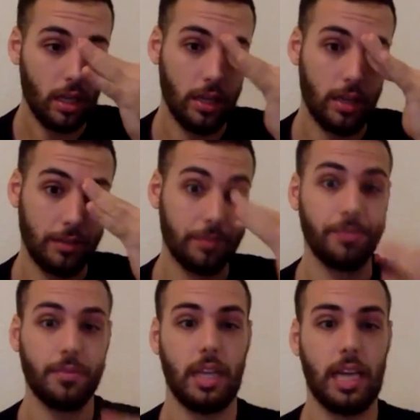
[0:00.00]
Um,
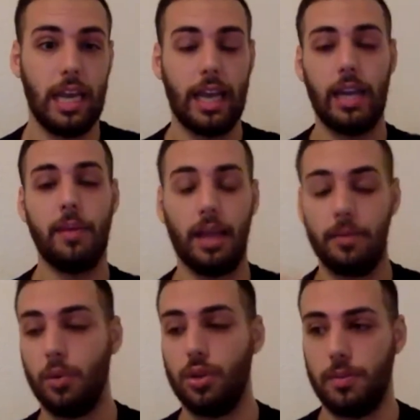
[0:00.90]
and I kind of
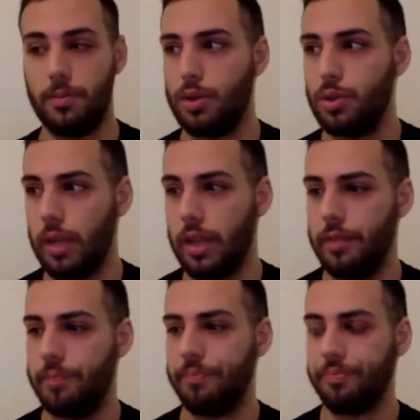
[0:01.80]
like put some thoughts together.